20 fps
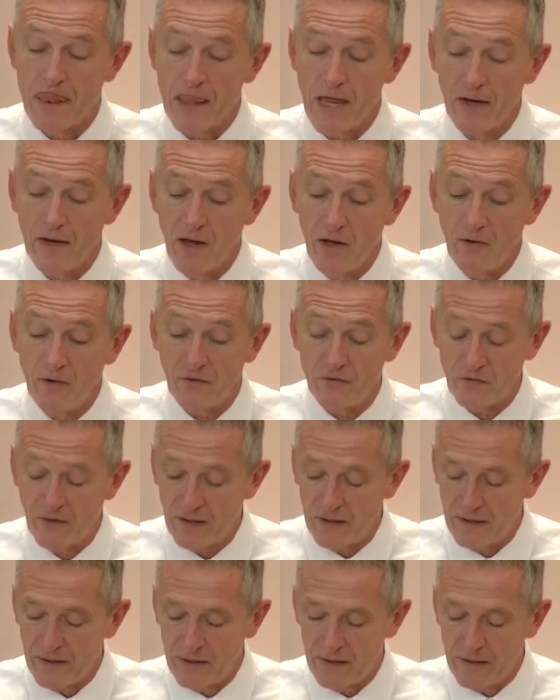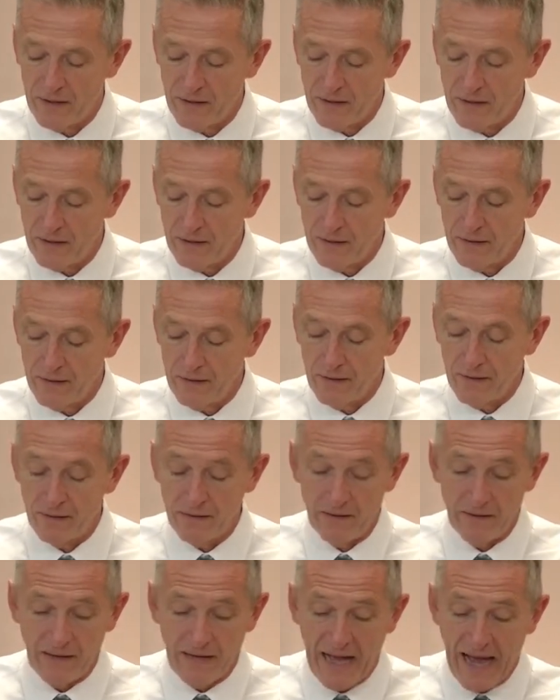Now notice,
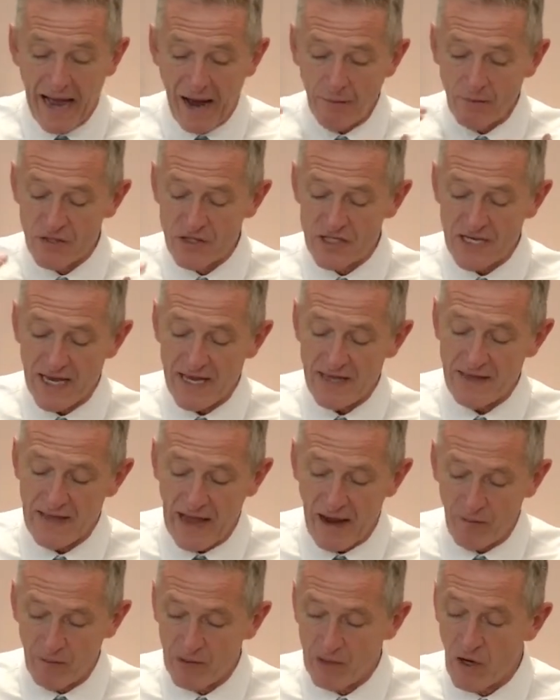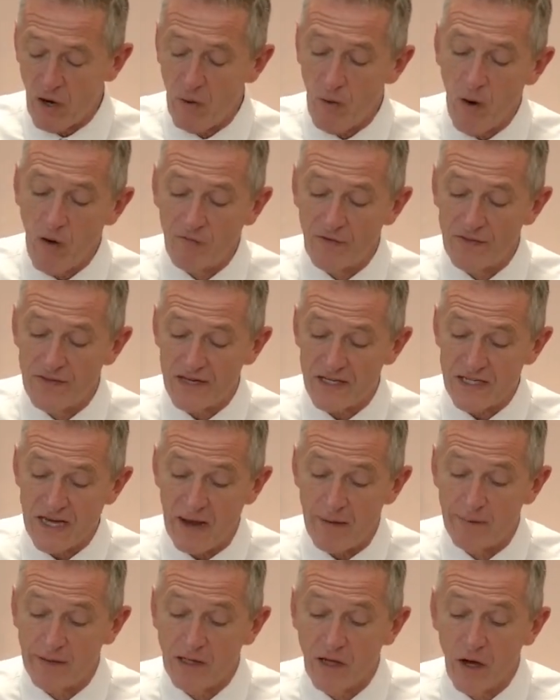I would say, I would go over this.
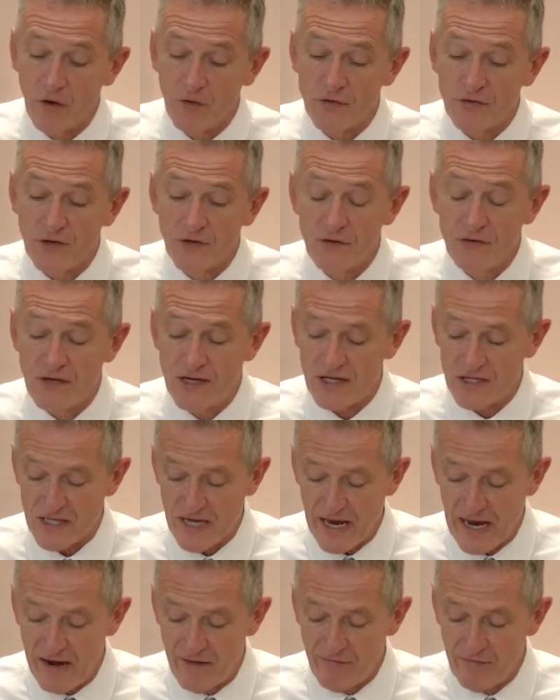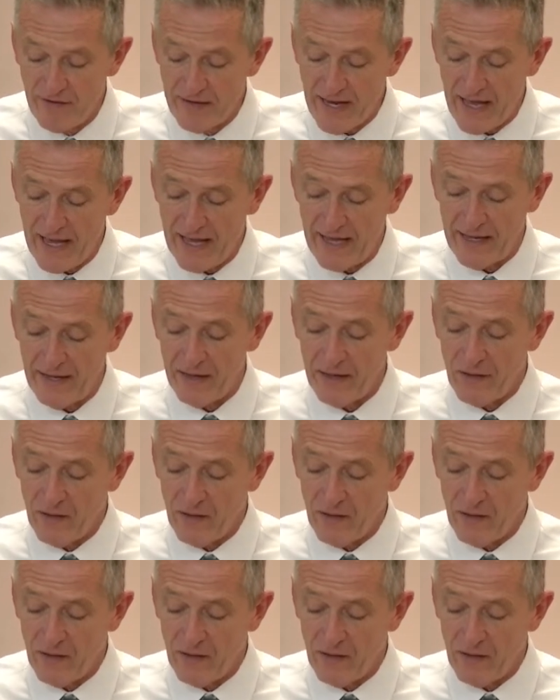I would go through this every day.